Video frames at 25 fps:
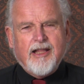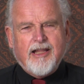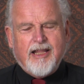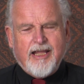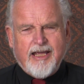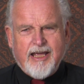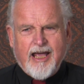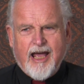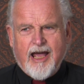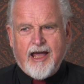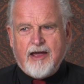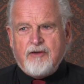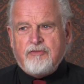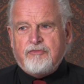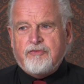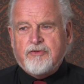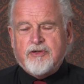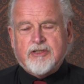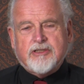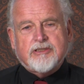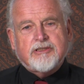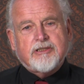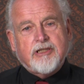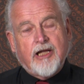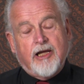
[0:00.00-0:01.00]
The
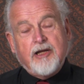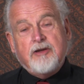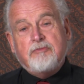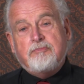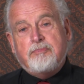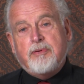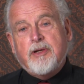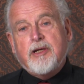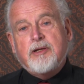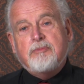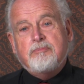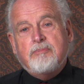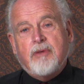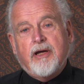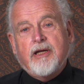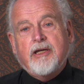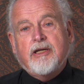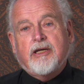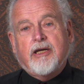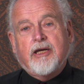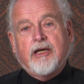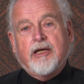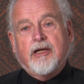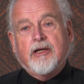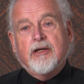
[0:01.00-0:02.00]
efforts they've been
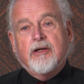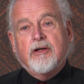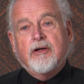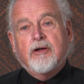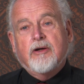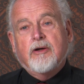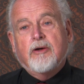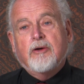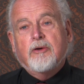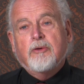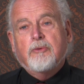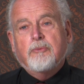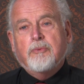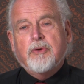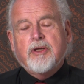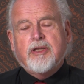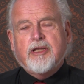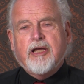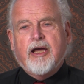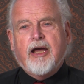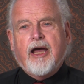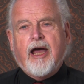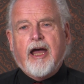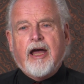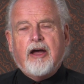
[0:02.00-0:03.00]
making with
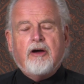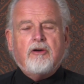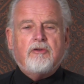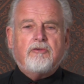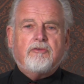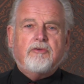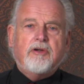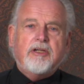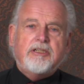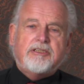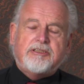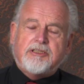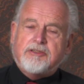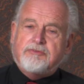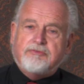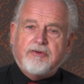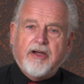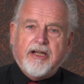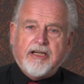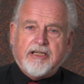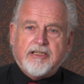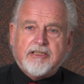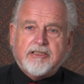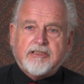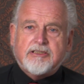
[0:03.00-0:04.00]
their outreach
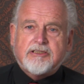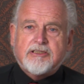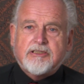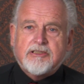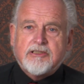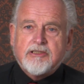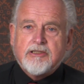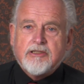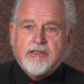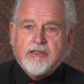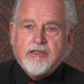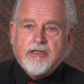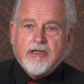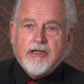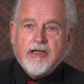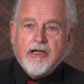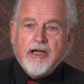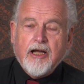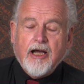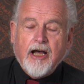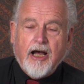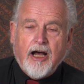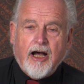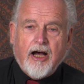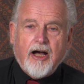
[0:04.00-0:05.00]
events
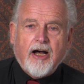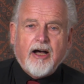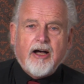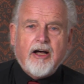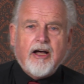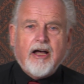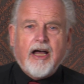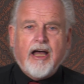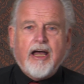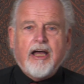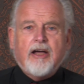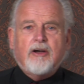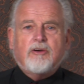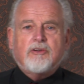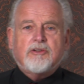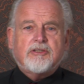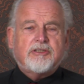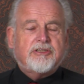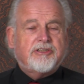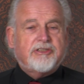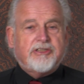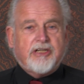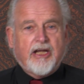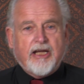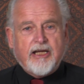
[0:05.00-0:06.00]
are
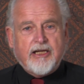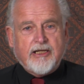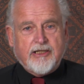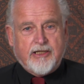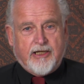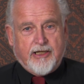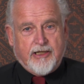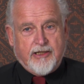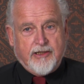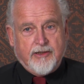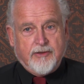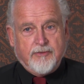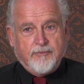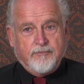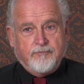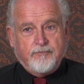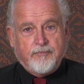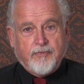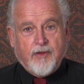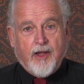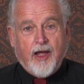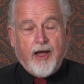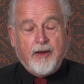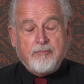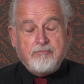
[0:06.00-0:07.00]
outstanding
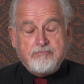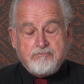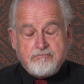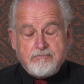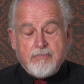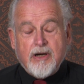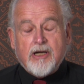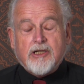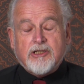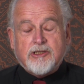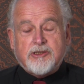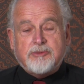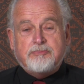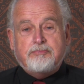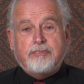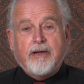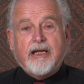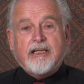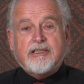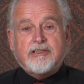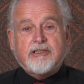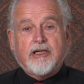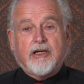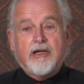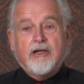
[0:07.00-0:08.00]
and much
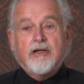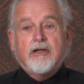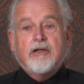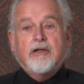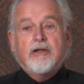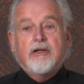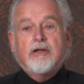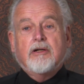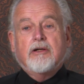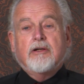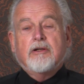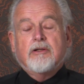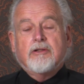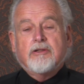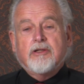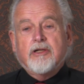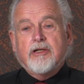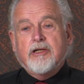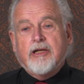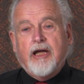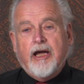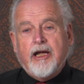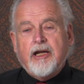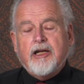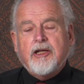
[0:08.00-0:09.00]
better
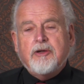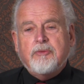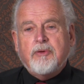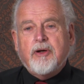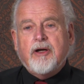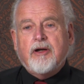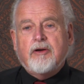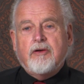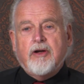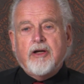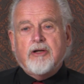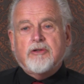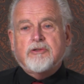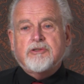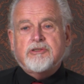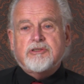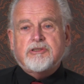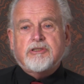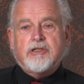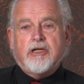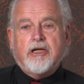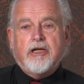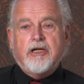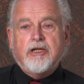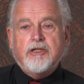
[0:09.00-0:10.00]
than anywhere
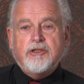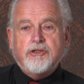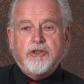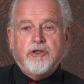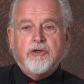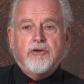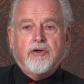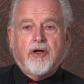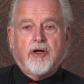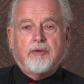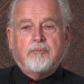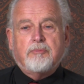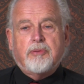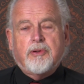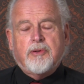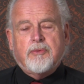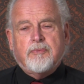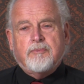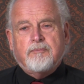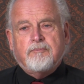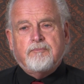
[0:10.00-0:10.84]
else in Europe.